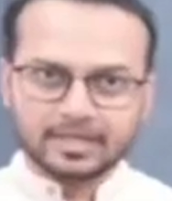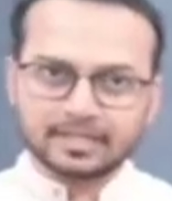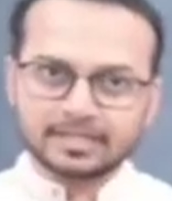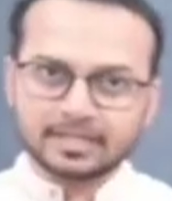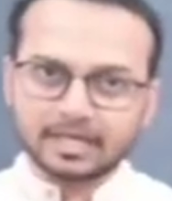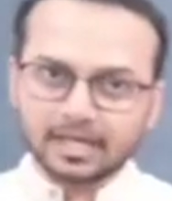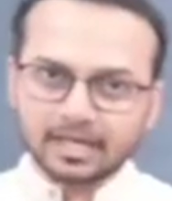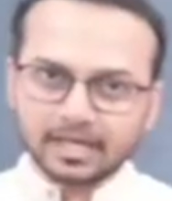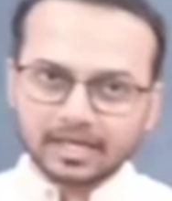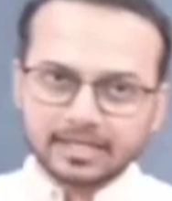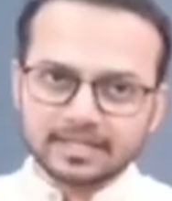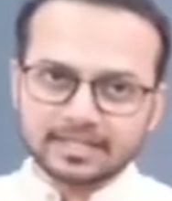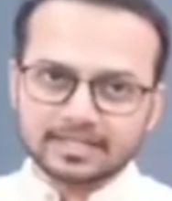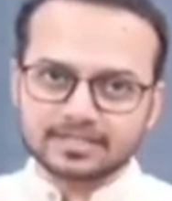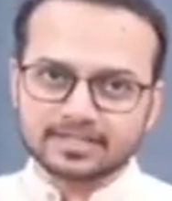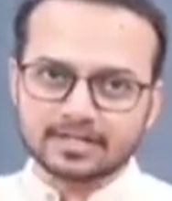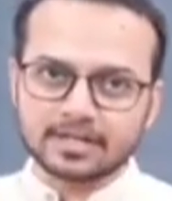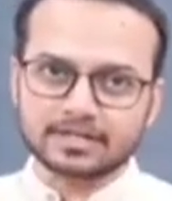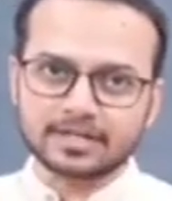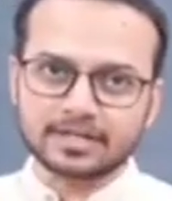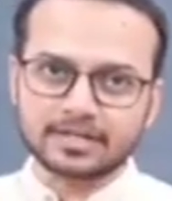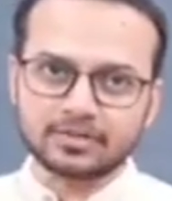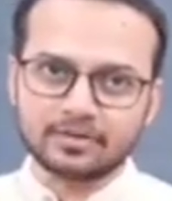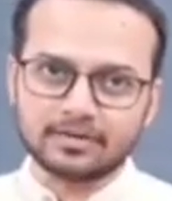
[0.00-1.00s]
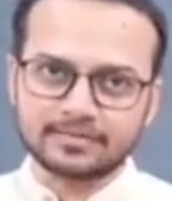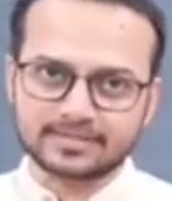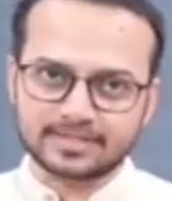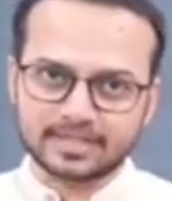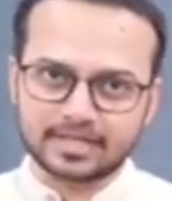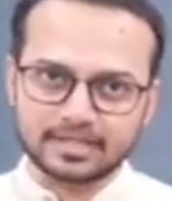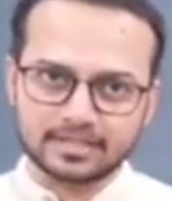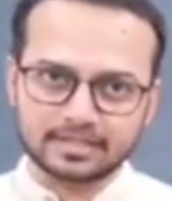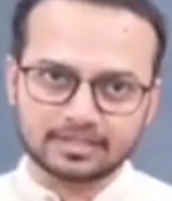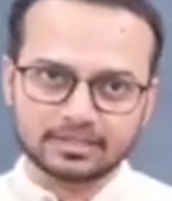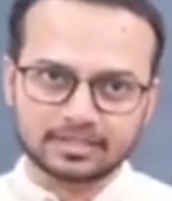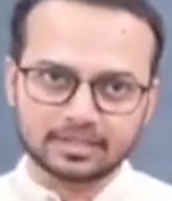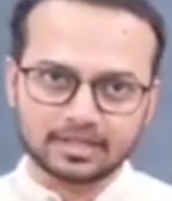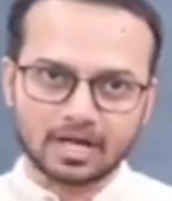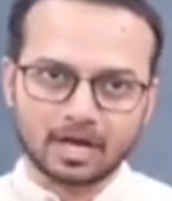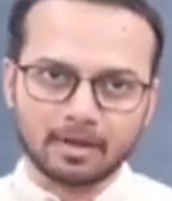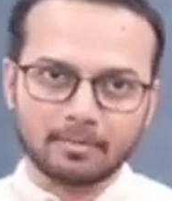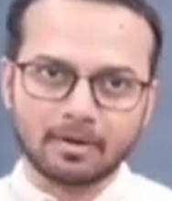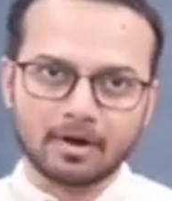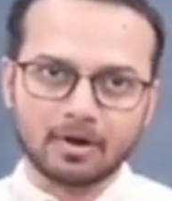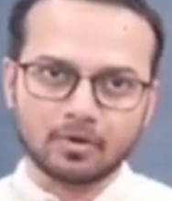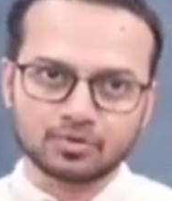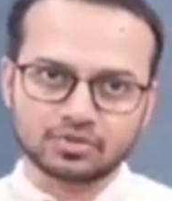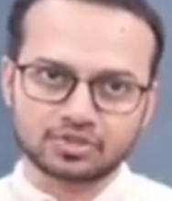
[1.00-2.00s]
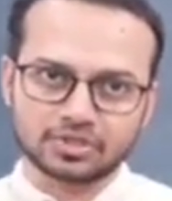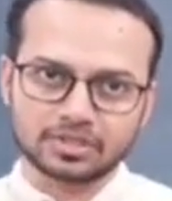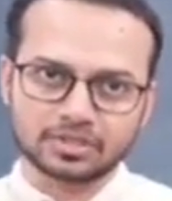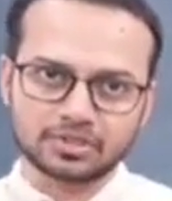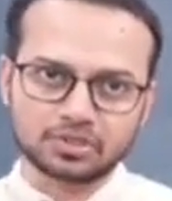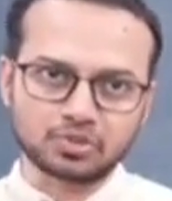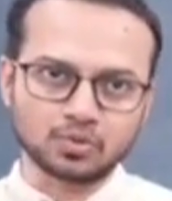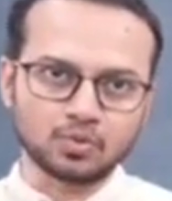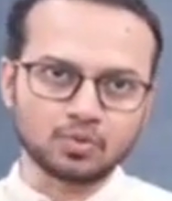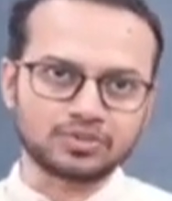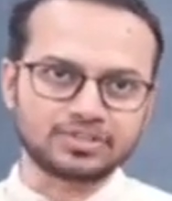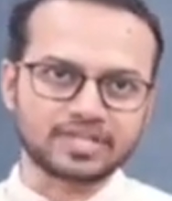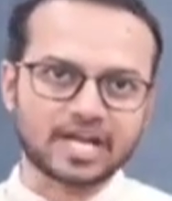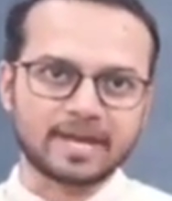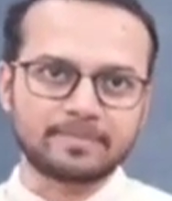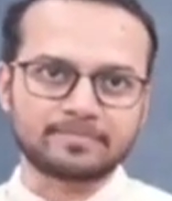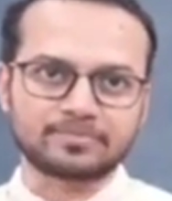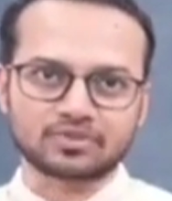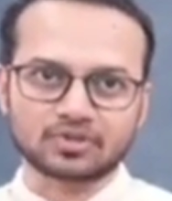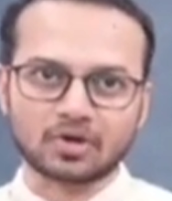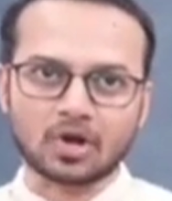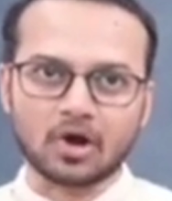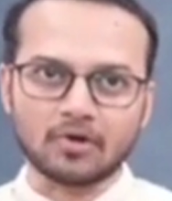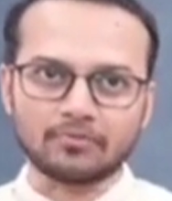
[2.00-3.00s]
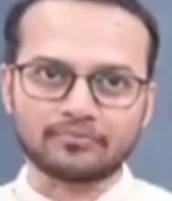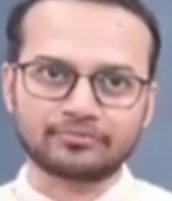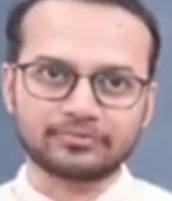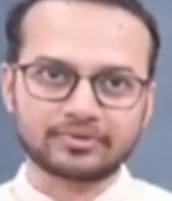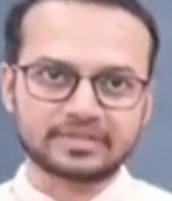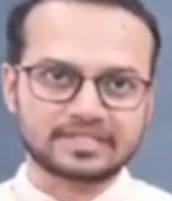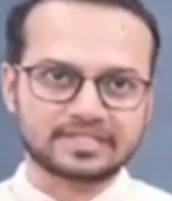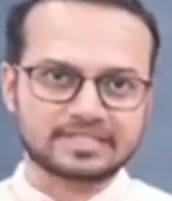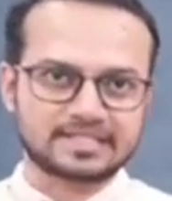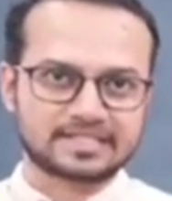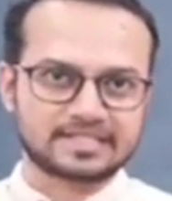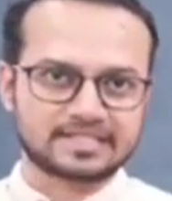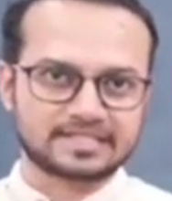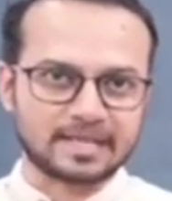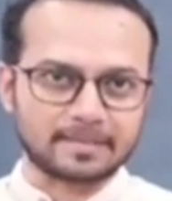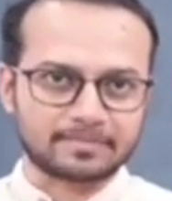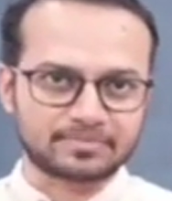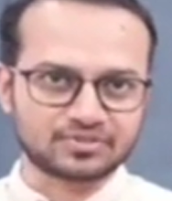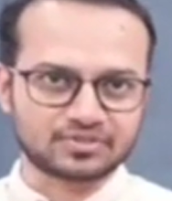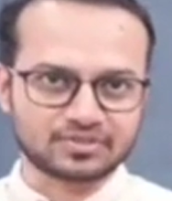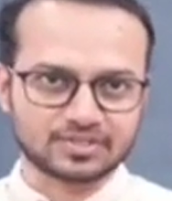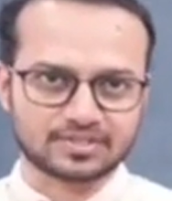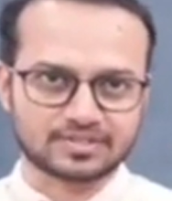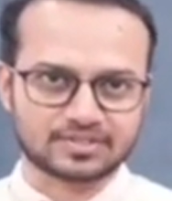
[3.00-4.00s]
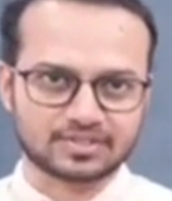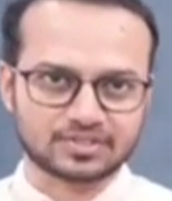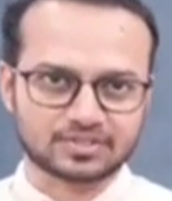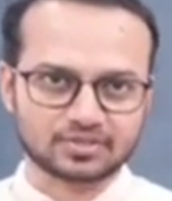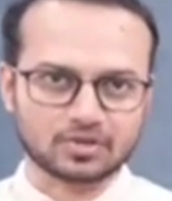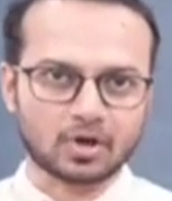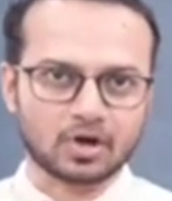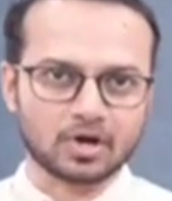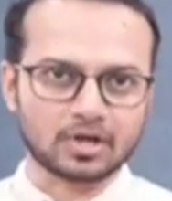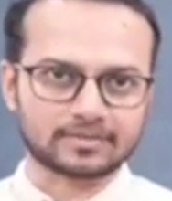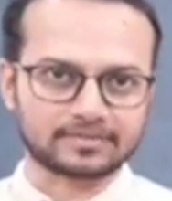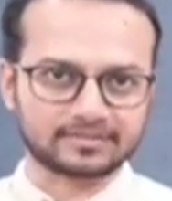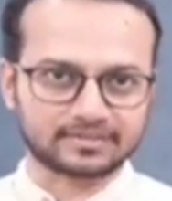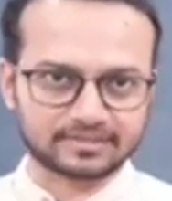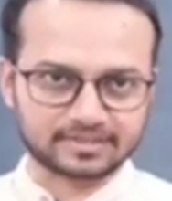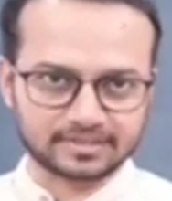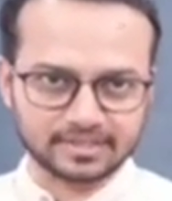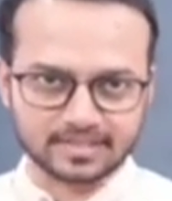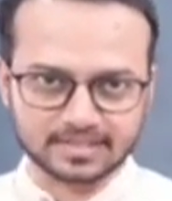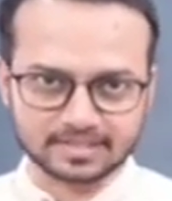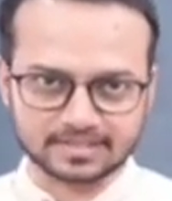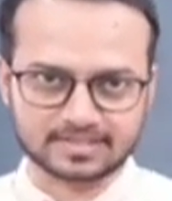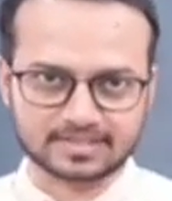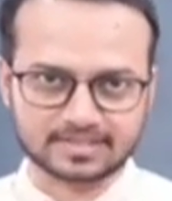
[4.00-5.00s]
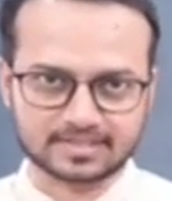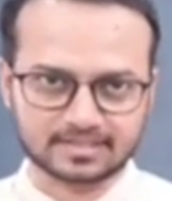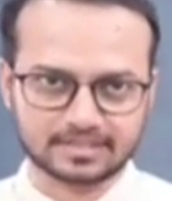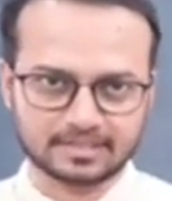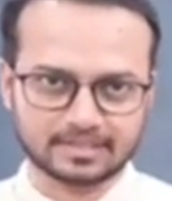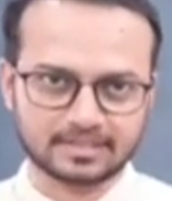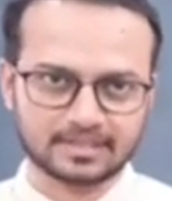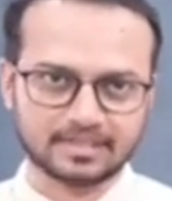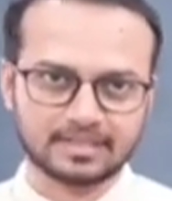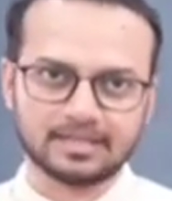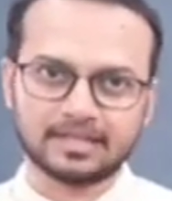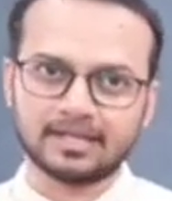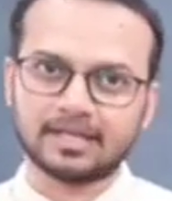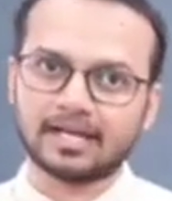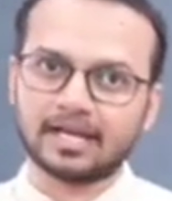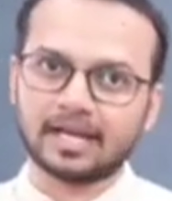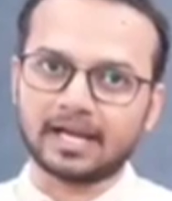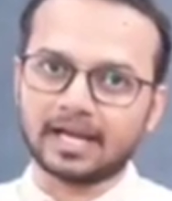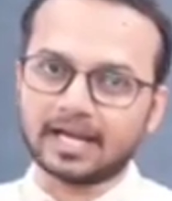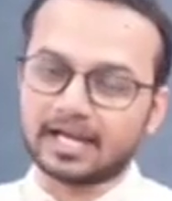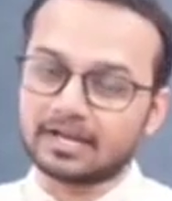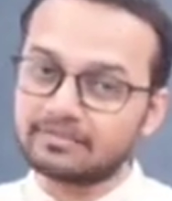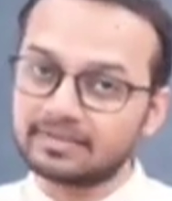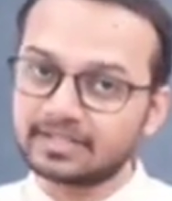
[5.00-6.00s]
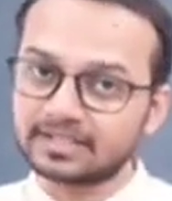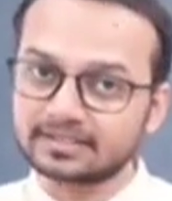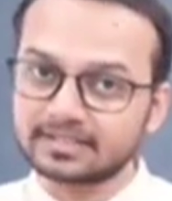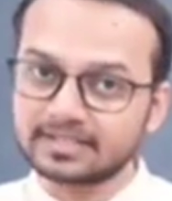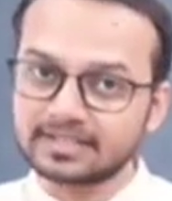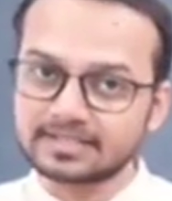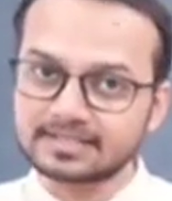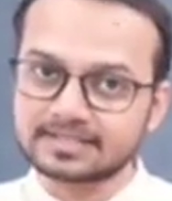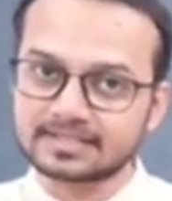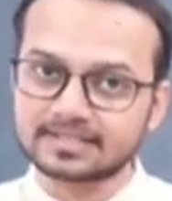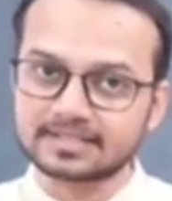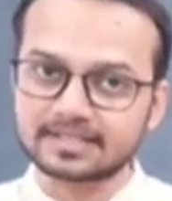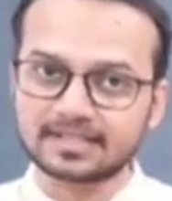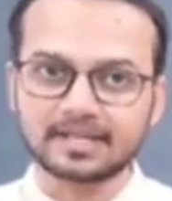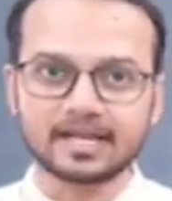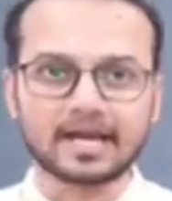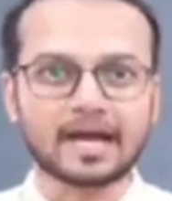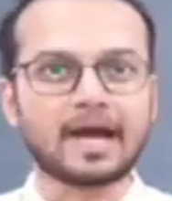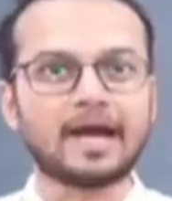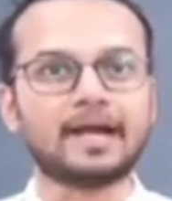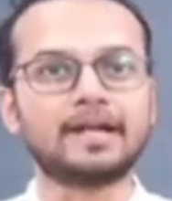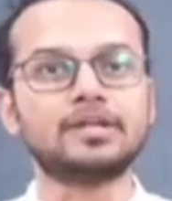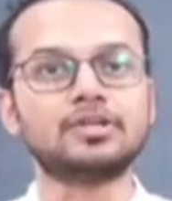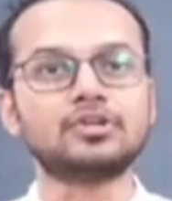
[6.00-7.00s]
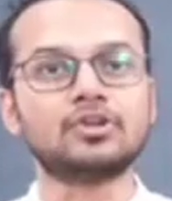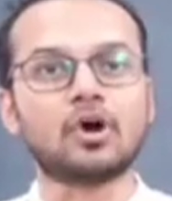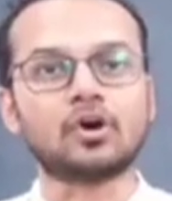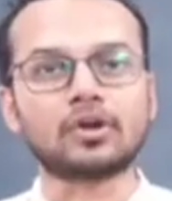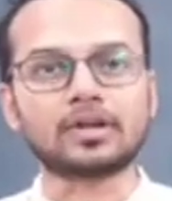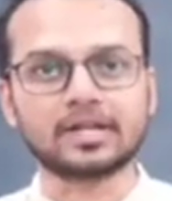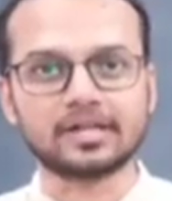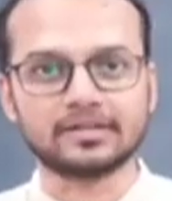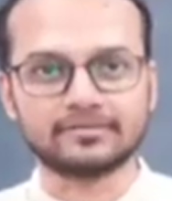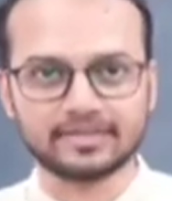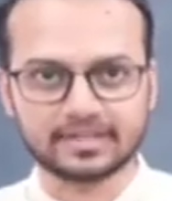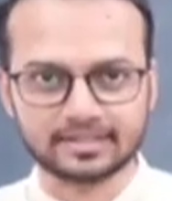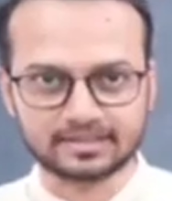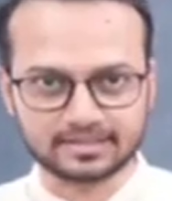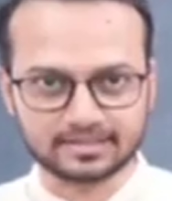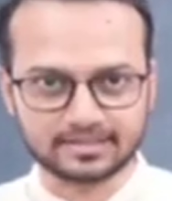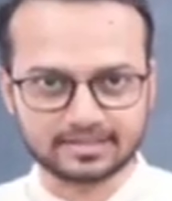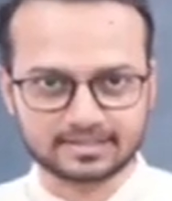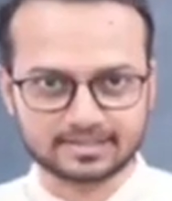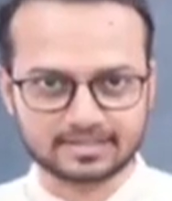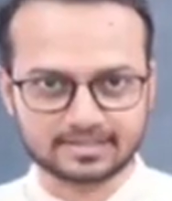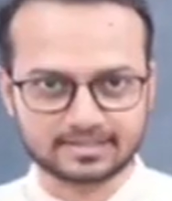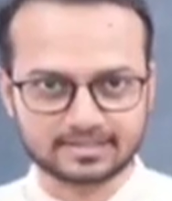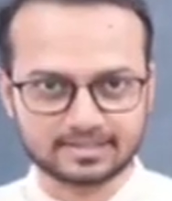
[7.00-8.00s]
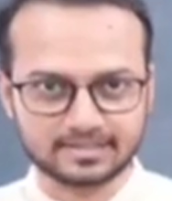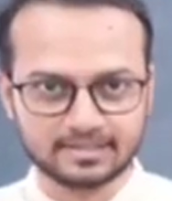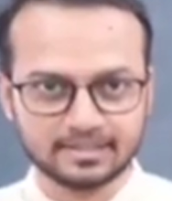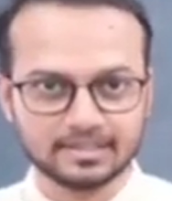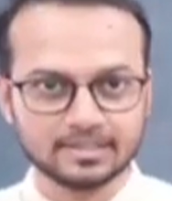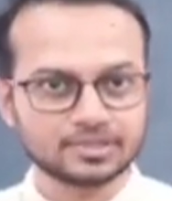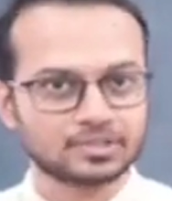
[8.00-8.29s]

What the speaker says: In earlier standard you have studied about two types of substances or things, living things and non-living things.